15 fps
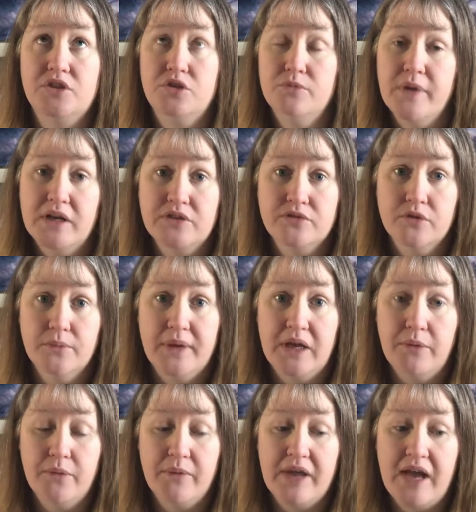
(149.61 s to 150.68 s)
too much for
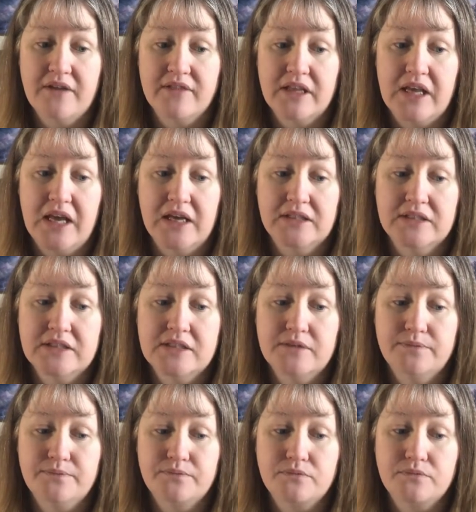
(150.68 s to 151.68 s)
me when we have the kids.